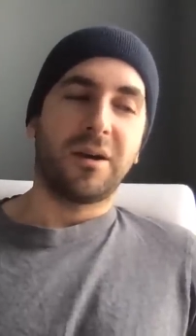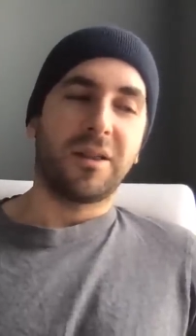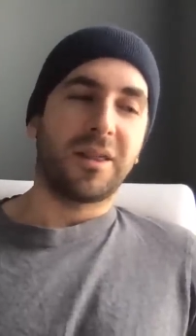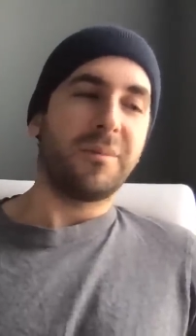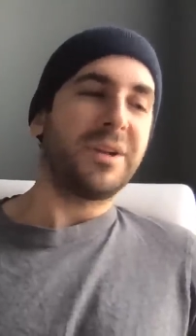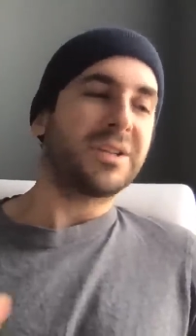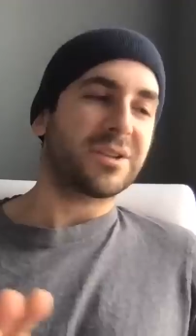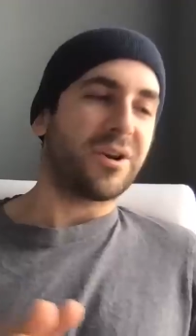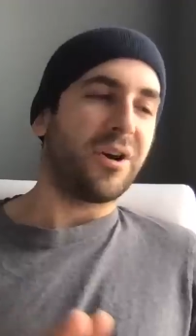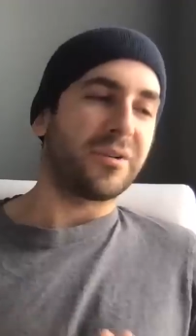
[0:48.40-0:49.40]
Let me
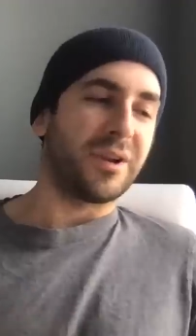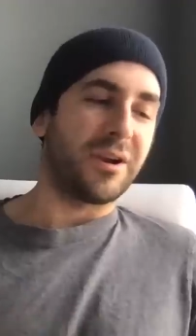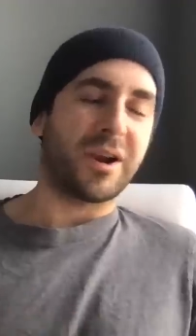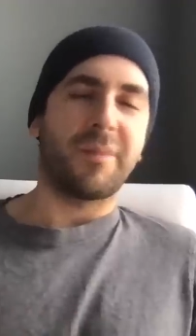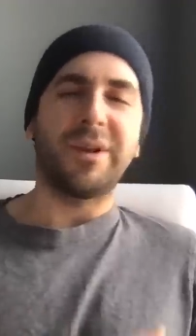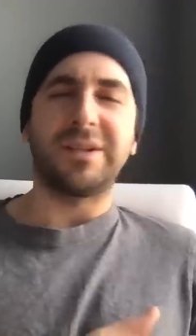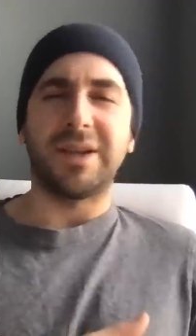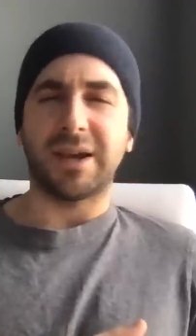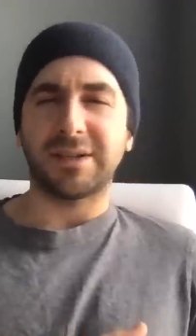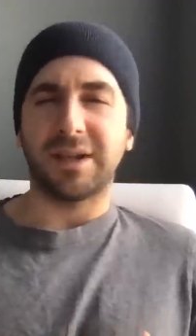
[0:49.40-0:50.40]
just call Derek. I've been
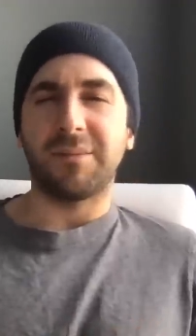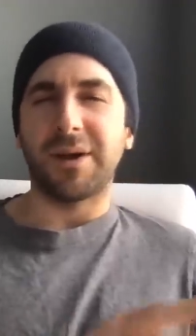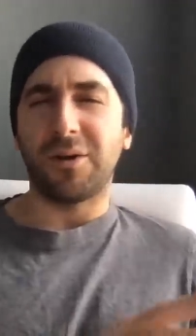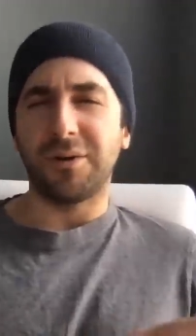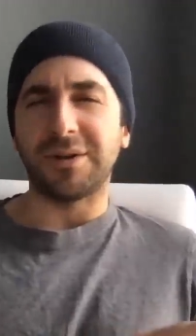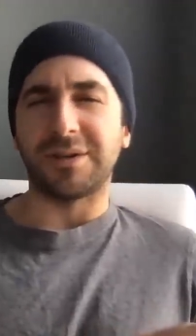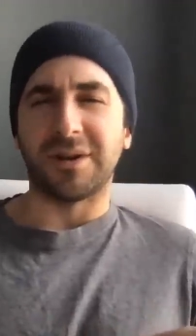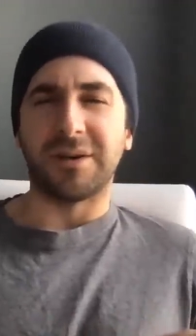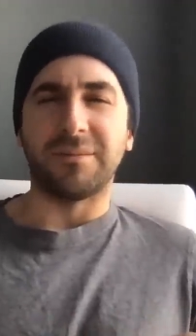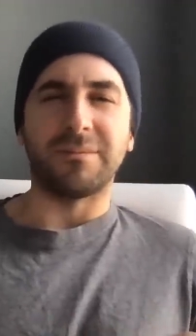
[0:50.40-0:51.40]
texting him. I know he's
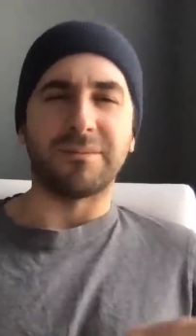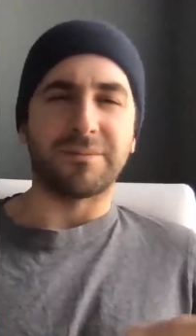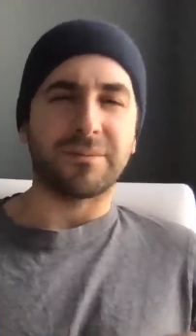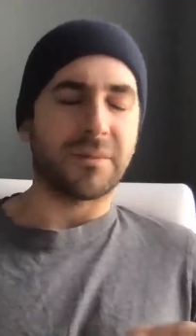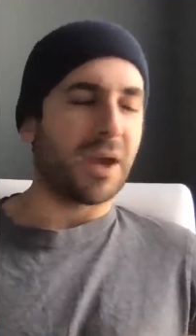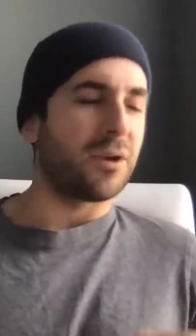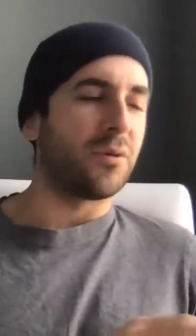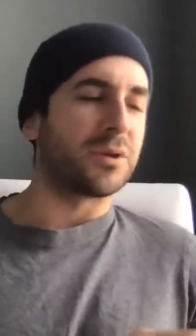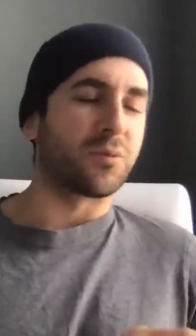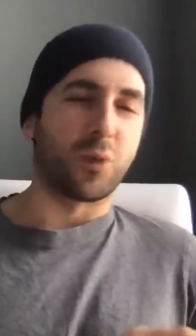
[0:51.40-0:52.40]

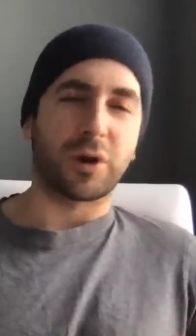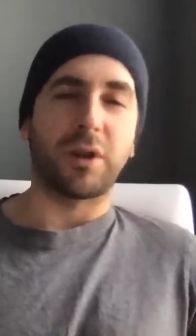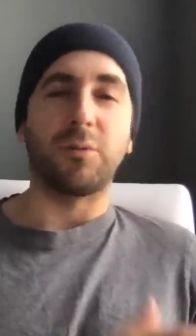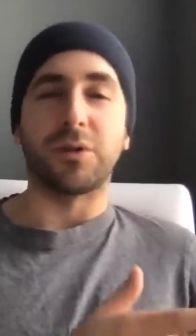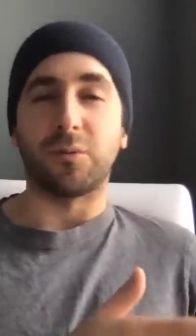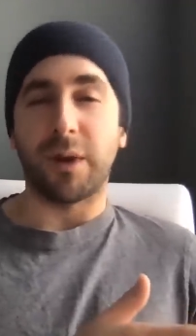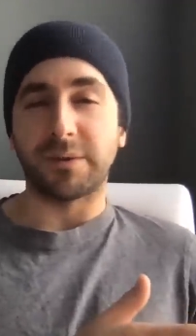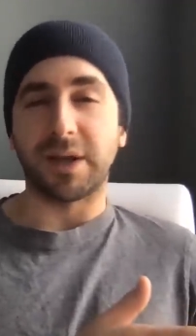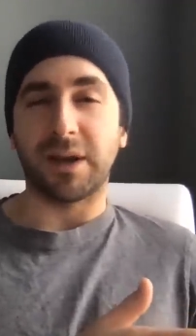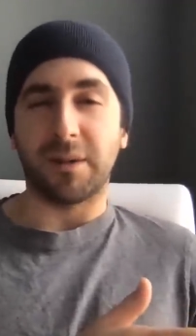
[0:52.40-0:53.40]
working with the
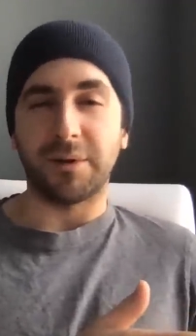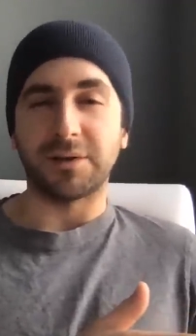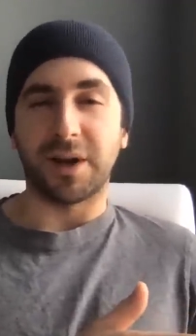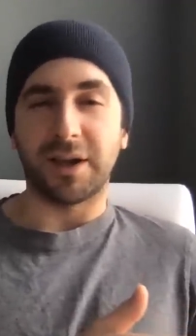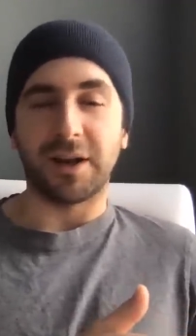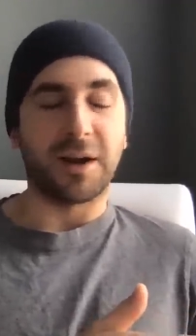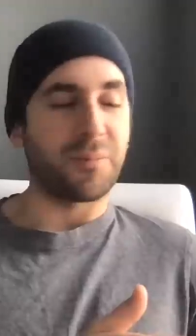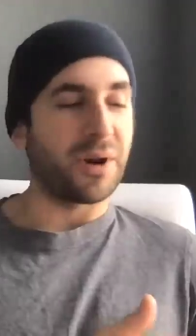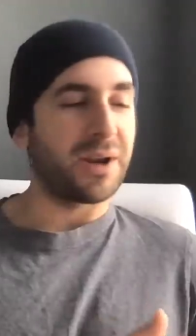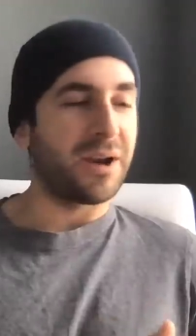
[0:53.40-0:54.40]
website company to try to get it up
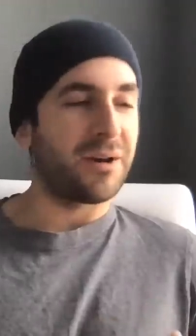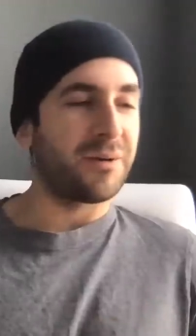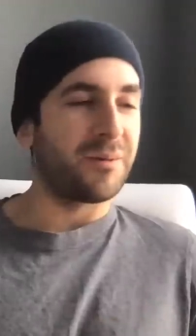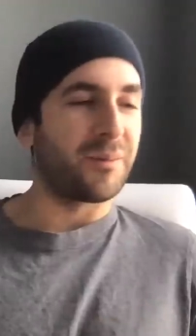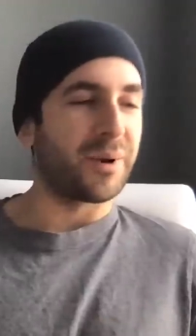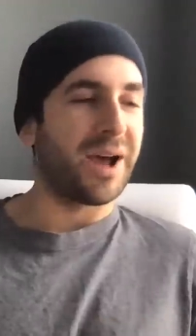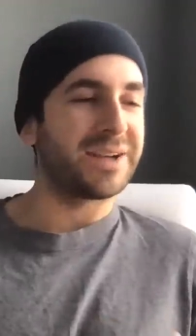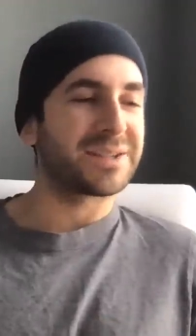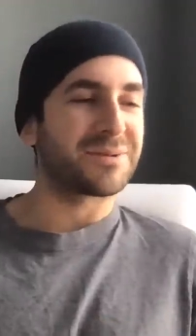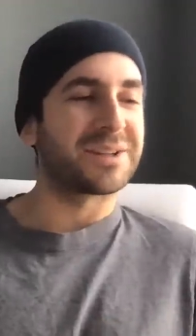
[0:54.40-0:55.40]
right now, but I
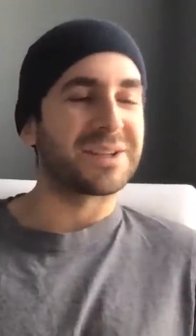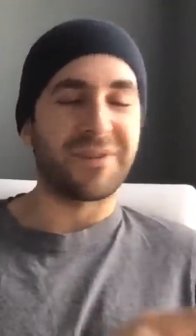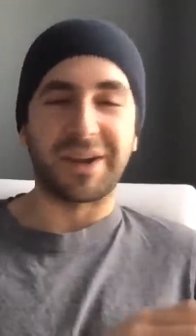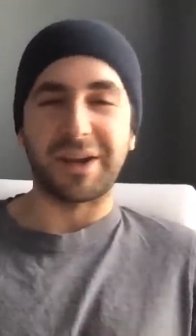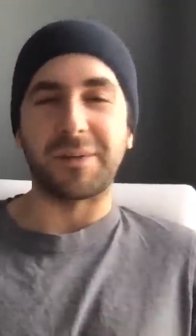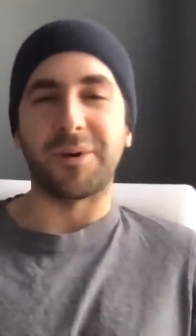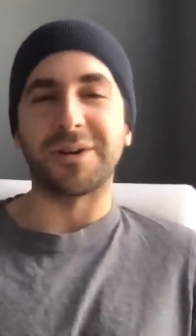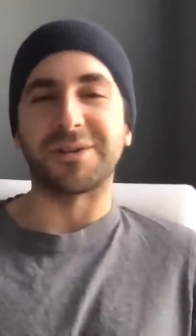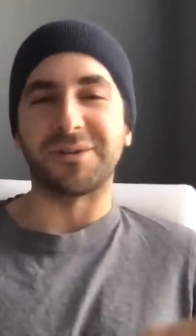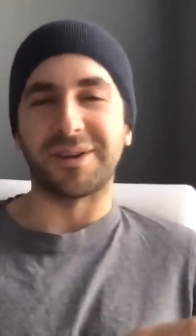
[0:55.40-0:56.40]
just want to see if I can get him
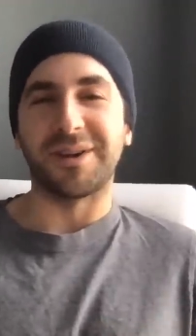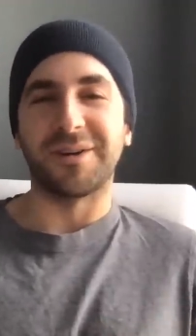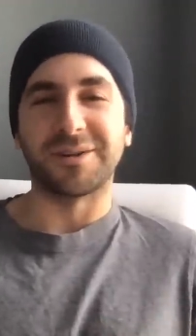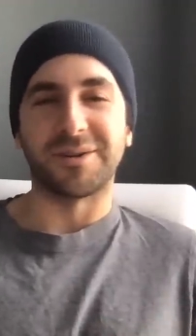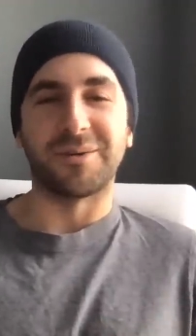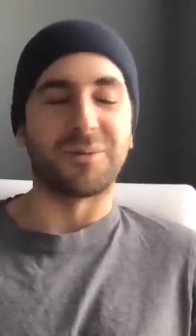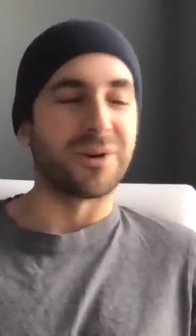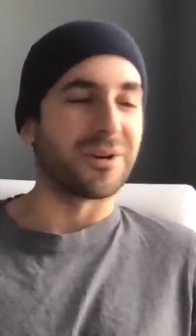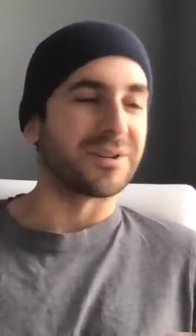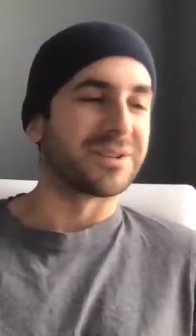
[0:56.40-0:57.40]
on so you can hear in his own
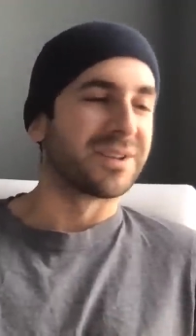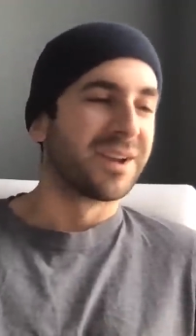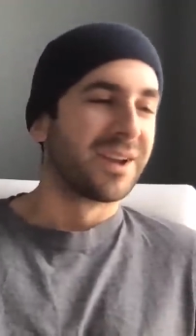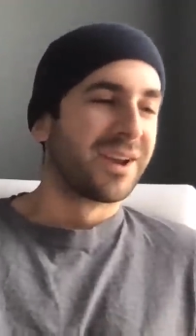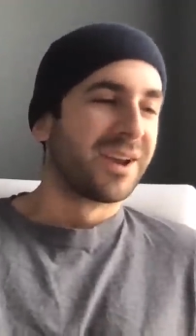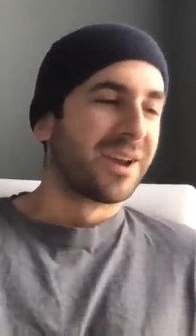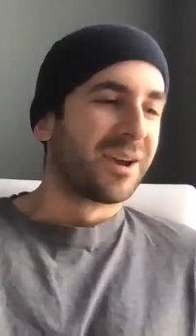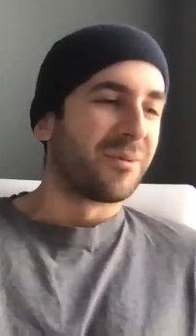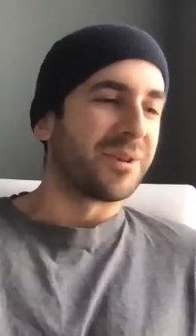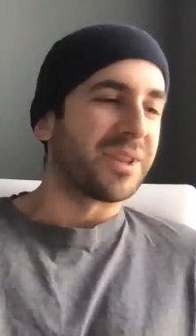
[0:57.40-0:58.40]
words
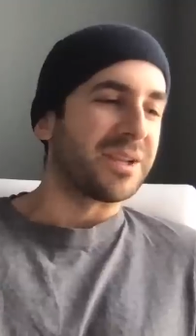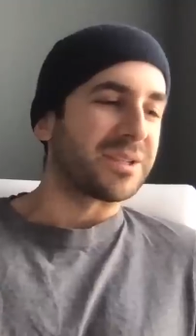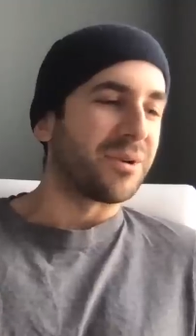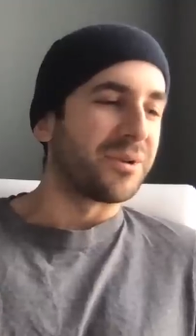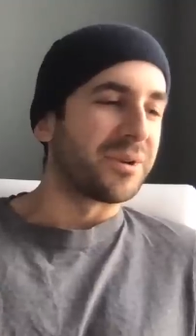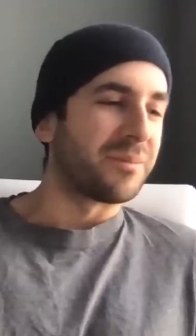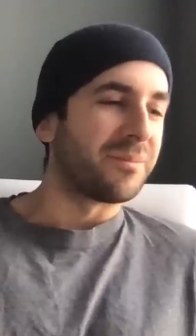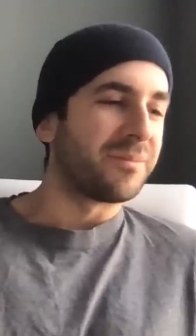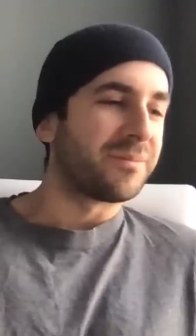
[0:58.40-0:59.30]
what they told him.